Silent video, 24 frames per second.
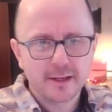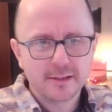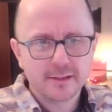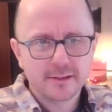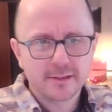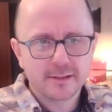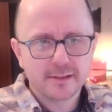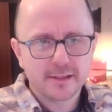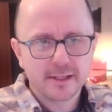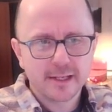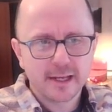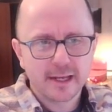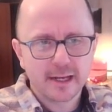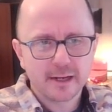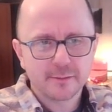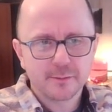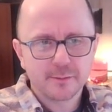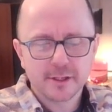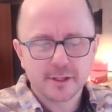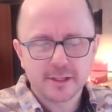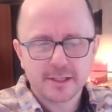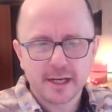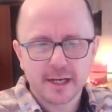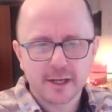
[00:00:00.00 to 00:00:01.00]
to get up on the
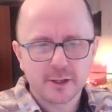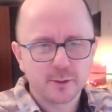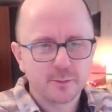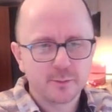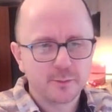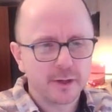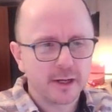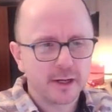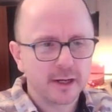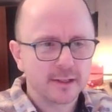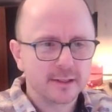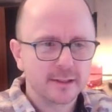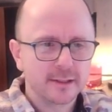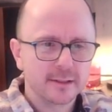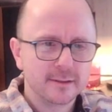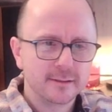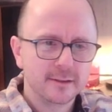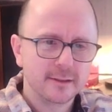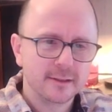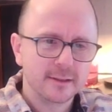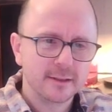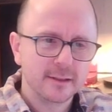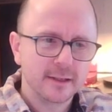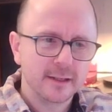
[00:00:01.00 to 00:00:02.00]
channel, and
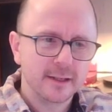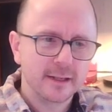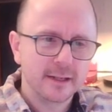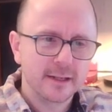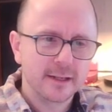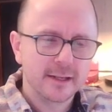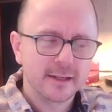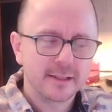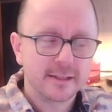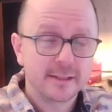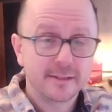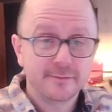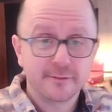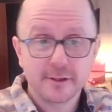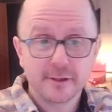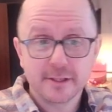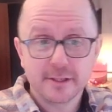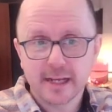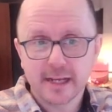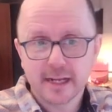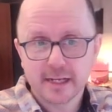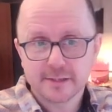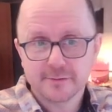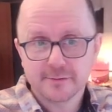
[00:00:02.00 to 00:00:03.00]
it's very
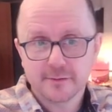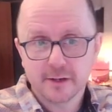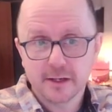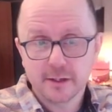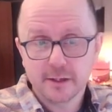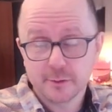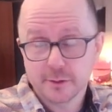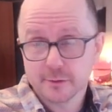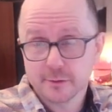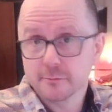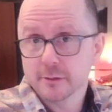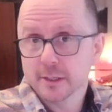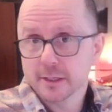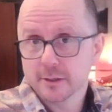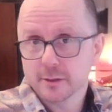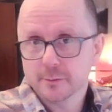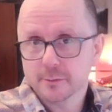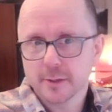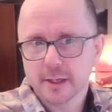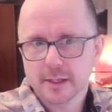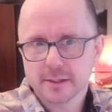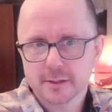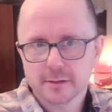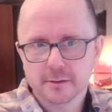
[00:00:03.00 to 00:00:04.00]
satisfying. It was a really good
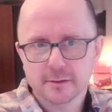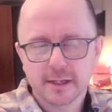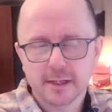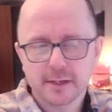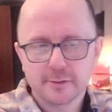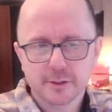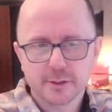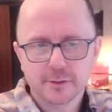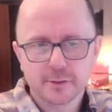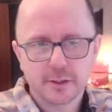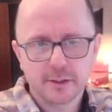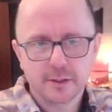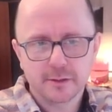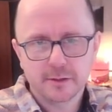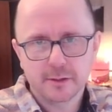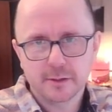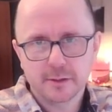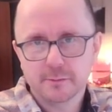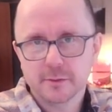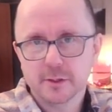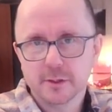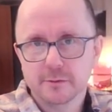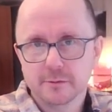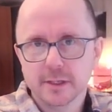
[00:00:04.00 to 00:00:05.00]
puzzle. That was the
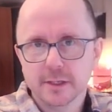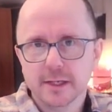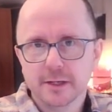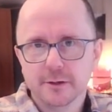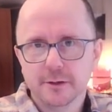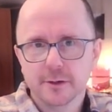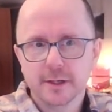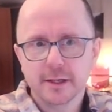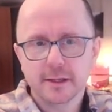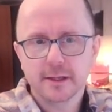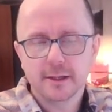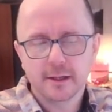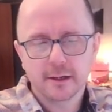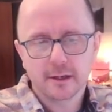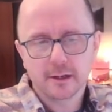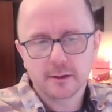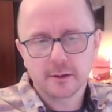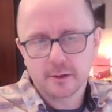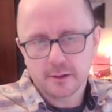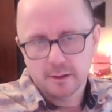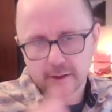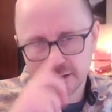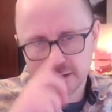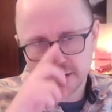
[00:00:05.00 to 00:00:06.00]
really annoying thing.
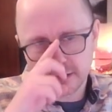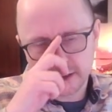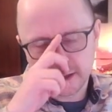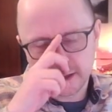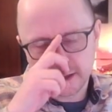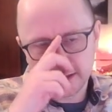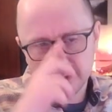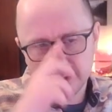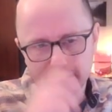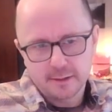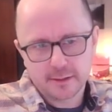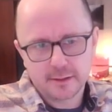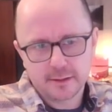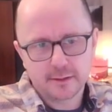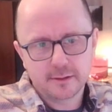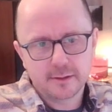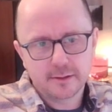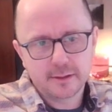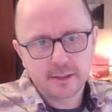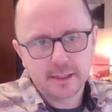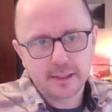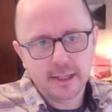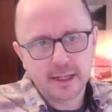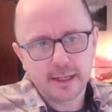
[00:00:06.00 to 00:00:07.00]
It
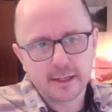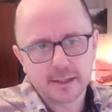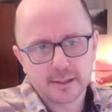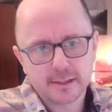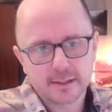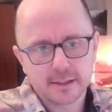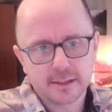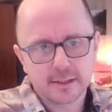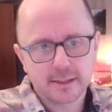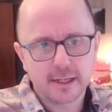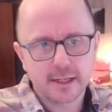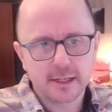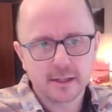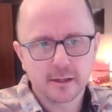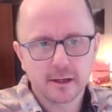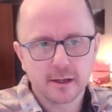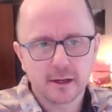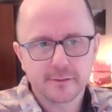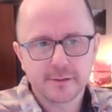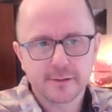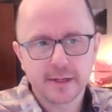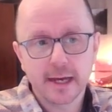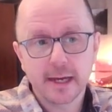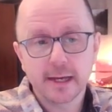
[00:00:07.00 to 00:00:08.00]
needed to see the light of
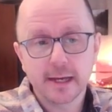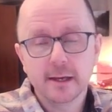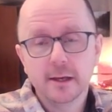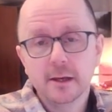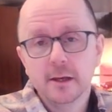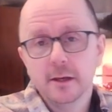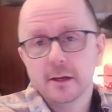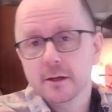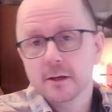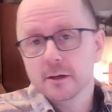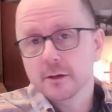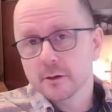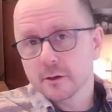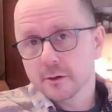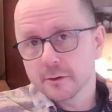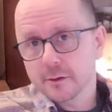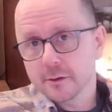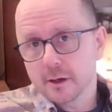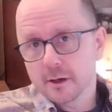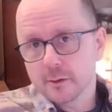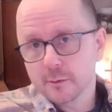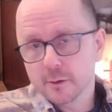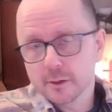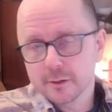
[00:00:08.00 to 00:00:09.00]
day, although
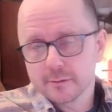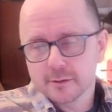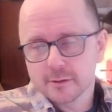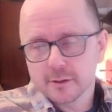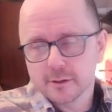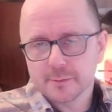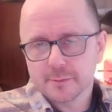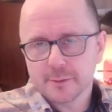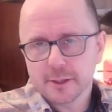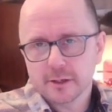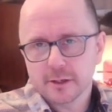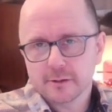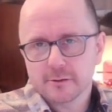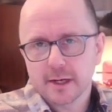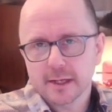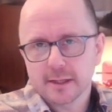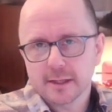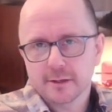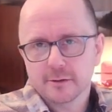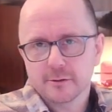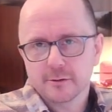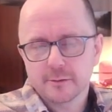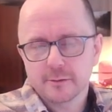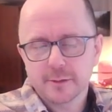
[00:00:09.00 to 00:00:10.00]
it will of course be on Cracking the
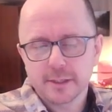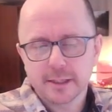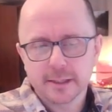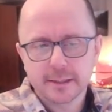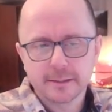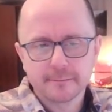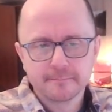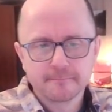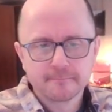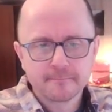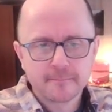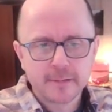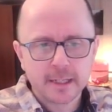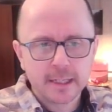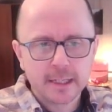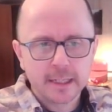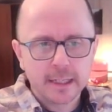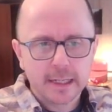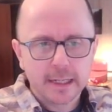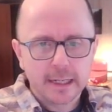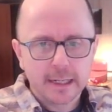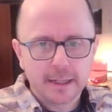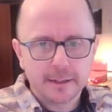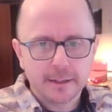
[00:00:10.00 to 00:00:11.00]
Cryptic.
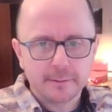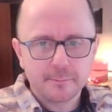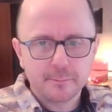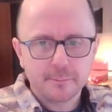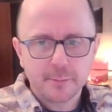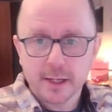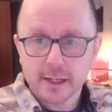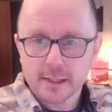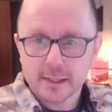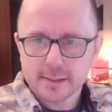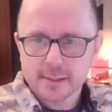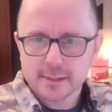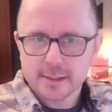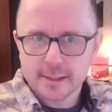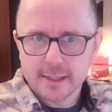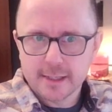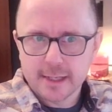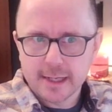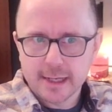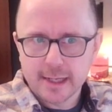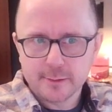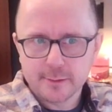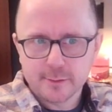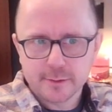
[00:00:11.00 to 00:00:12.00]
But
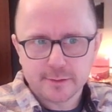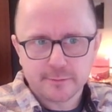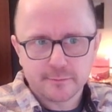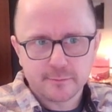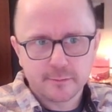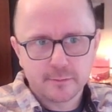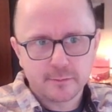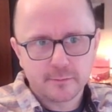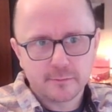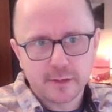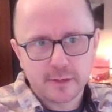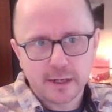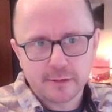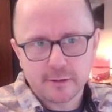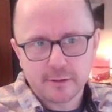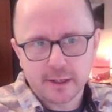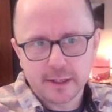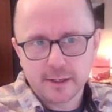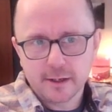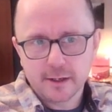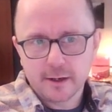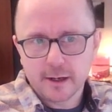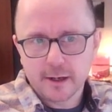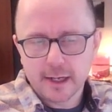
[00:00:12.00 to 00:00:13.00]
today was Rat Run
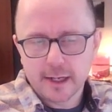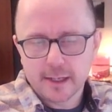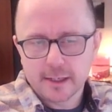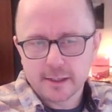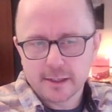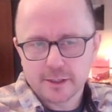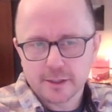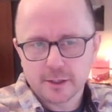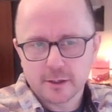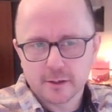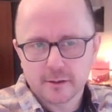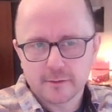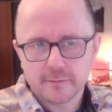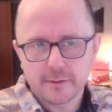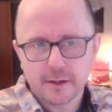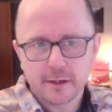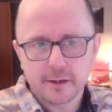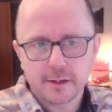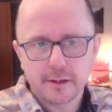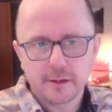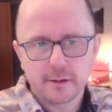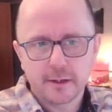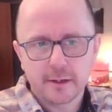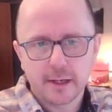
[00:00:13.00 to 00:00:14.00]
9 shock
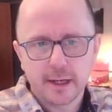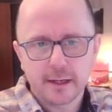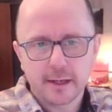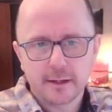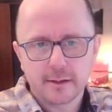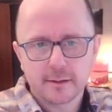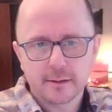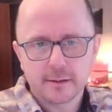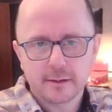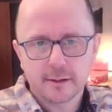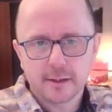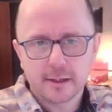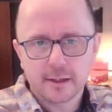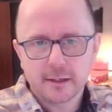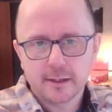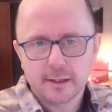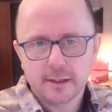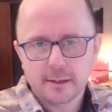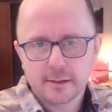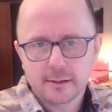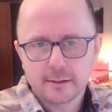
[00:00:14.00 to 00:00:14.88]
value, and I